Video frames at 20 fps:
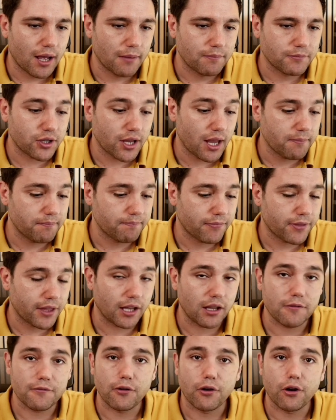yeah, thank you
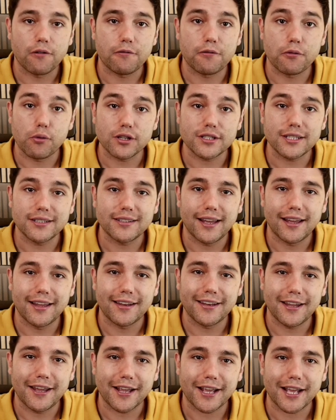for watching,
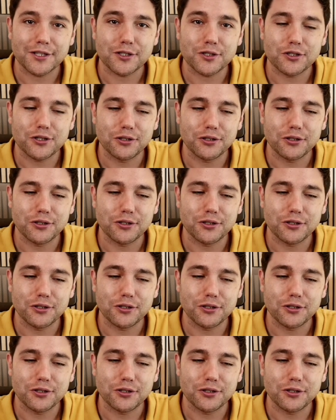and catch you soon.